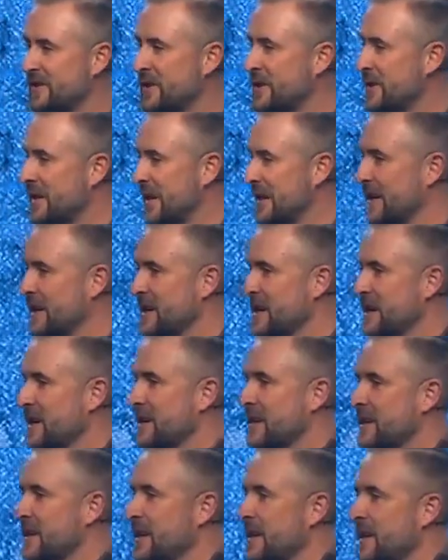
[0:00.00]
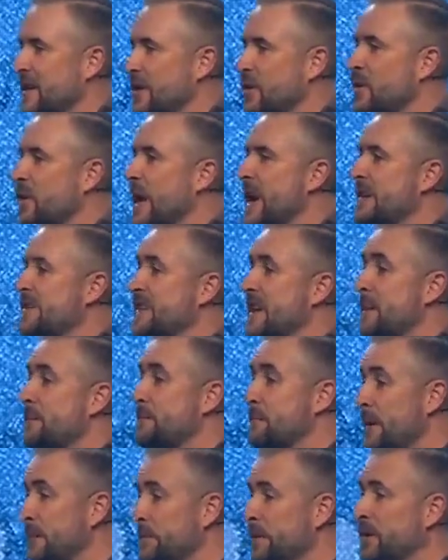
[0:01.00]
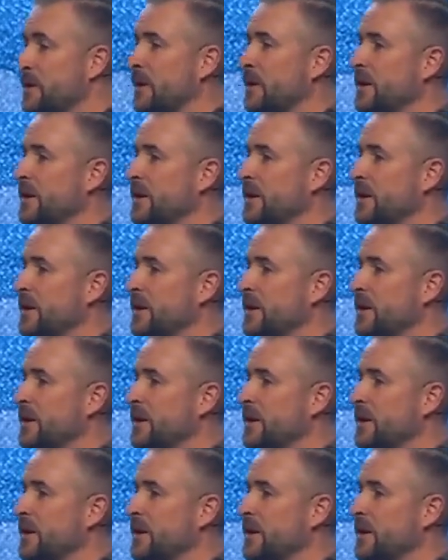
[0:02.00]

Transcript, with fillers: eunuch who has a biblical